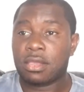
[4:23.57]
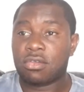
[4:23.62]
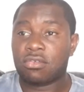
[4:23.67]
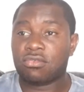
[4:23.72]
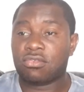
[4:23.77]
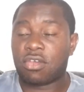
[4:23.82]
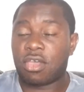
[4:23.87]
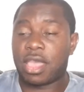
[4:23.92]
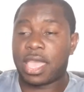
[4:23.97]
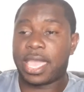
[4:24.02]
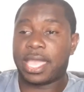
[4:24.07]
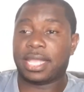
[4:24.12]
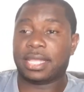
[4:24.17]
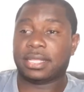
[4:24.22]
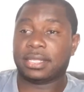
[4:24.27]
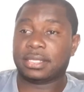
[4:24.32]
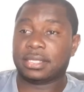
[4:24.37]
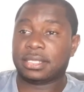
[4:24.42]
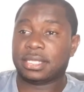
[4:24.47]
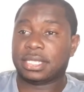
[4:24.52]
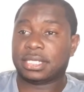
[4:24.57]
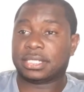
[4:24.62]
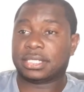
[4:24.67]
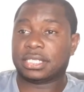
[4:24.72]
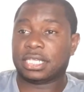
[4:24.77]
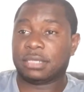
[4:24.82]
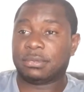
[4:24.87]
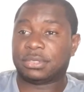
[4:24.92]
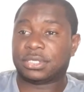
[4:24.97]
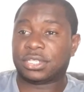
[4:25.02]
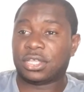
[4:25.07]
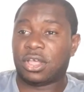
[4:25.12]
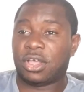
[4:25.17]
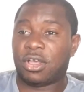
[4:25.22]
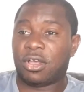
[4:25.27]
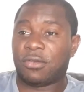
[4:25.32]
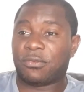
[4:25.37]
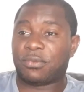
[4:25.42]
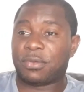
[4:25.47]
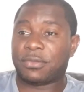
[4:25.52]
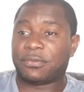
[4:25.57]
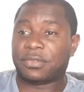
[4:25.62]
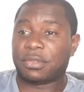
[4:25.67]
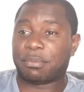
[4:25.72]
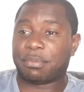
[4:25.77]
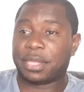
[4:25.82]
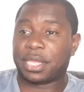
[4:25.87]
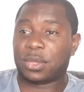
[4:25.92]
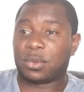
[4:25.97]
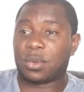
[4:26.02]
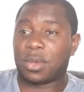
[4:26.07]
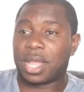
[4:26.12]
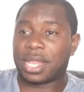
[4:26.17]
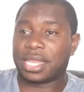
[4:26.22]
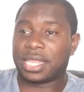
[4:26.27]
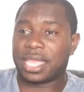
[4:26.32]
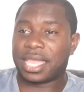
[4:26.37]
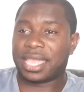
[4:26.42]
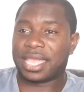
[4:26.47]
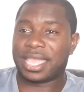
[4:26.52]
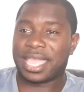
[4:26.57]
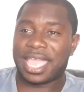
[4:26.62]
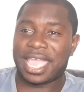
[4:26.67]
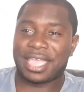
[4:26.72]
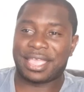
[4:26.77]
Right, let's start off with the big one, yeah.